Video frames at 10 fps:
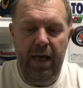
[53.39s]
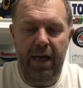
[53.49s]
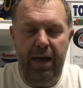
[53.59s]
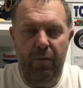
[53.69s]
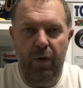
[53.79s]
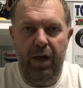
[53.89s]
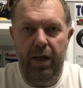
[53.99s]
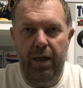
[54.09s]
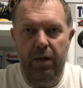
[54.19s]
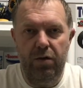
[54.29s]
And then
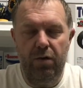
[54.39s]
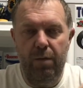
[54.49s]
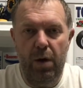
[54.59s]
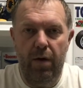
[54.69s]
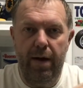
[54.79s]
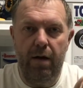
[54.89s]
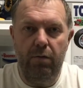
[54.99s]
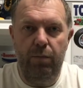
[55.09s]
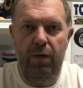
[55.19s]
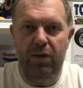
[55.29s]
we took the motor
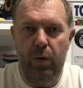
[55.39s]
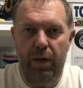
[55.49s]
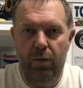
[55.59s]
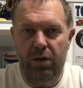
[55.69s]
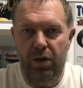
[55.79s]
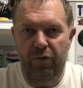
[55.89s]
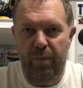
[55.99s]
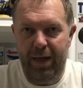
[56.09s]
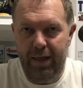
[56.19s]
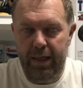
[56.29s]
out, put the 21 tooth
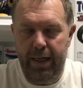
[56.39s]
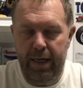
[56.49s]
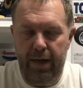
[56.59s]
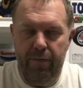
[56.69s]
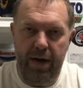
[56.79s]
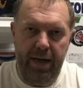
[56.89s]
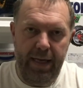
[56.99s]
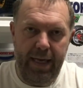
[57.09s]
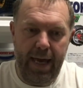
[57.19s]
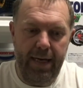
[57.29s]
pinion in and ran it
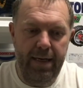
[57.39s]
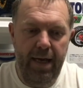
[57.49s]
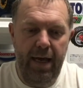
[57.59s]
again,